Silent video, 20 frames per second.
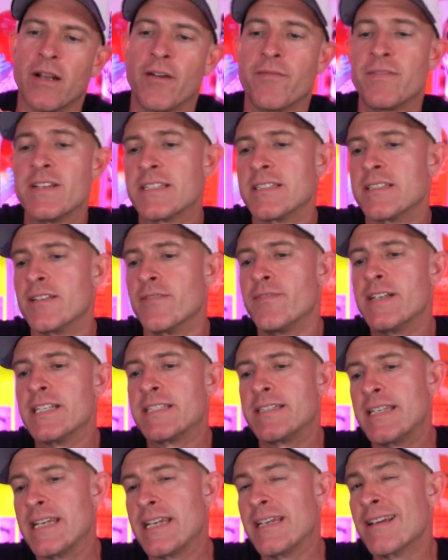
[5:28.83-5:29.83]
This is the
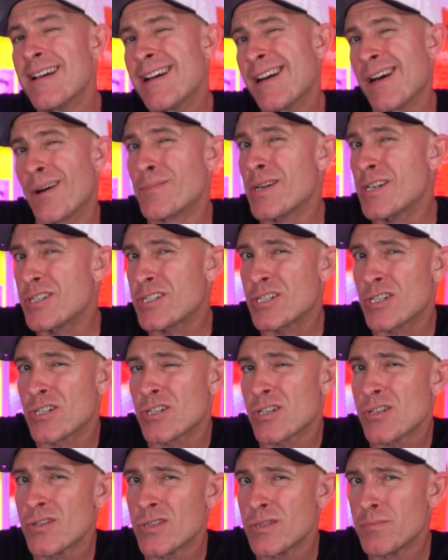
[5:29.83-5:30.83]
Visty. I'm not
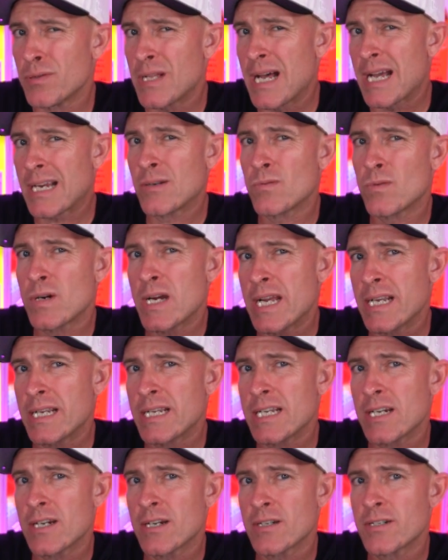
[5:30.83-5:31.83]
sure who the black and white
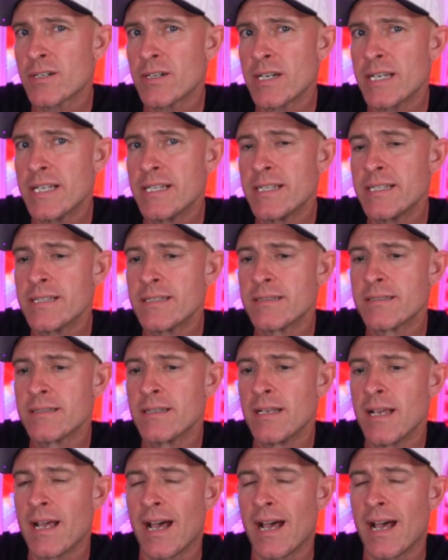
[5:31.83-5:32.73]
character is.